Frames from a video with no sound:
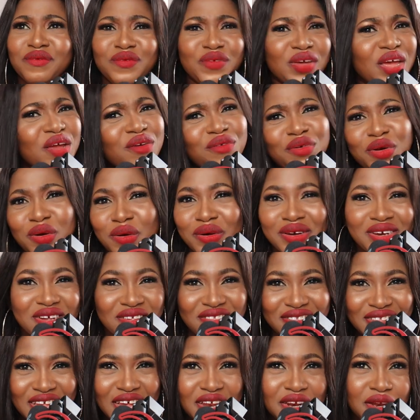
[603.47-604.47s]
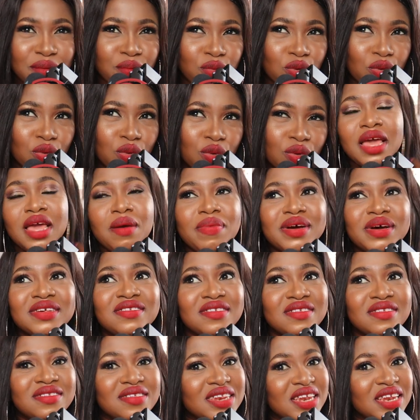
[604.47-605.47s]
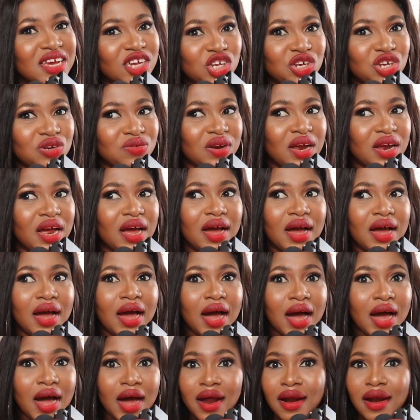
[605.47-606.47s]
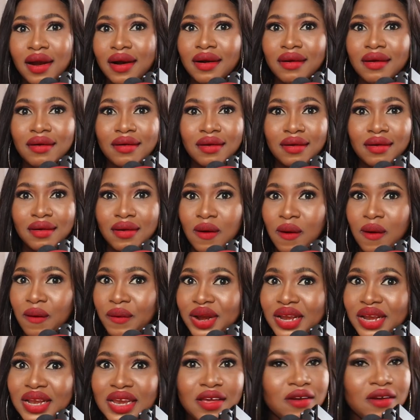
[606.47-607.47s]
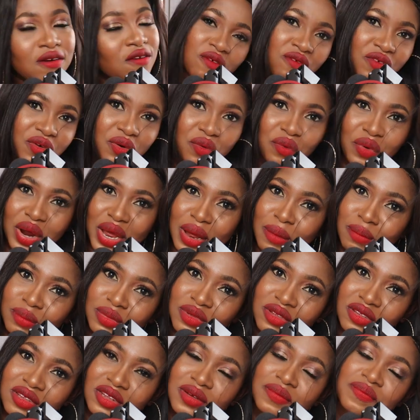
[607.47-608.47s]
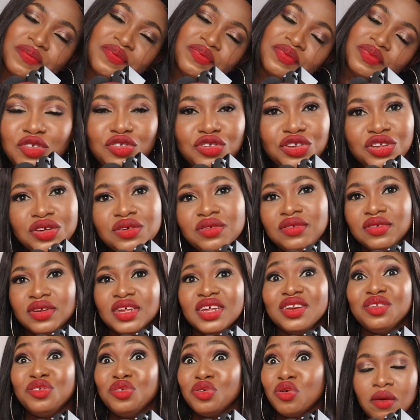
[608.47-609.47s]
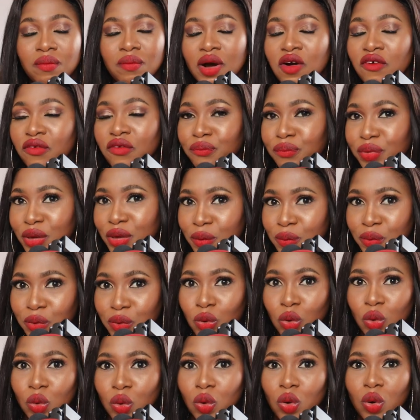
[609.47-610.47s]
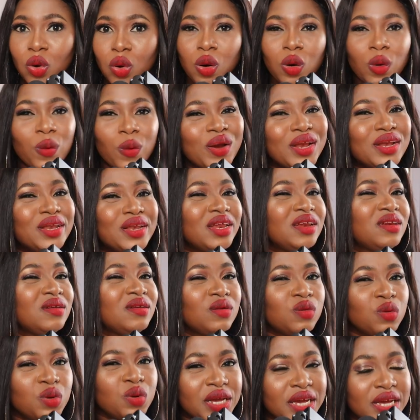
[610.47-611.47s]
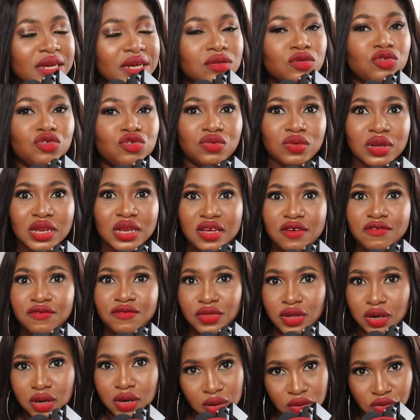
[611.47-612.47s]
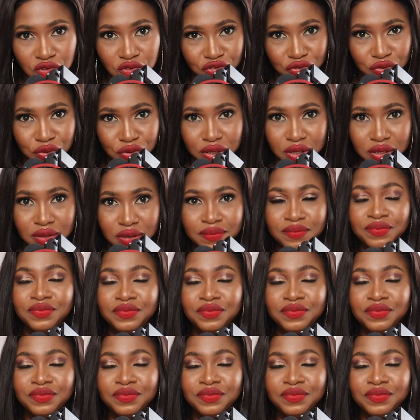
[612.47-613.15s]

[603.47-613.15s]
Very understandable. The embassies in Nigeria are currently overwhelmed due to the number of people currently looking to leave the country.